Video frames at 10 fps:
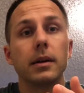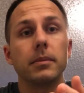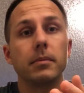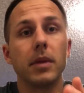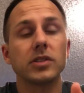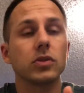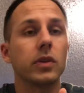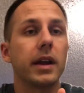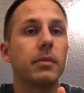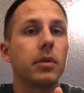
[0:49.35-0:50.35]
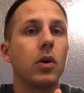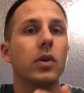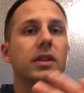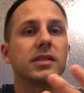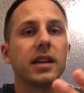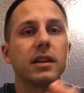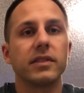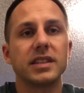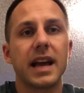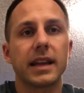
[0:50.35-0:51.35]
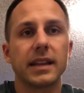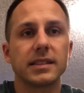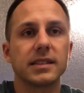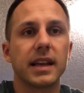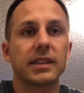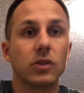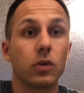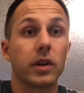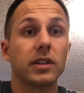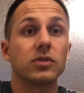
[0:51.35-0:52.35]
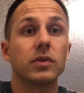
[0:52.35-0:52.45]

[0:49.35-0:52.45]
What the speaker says: muscle and bone instead of attacking sex organs,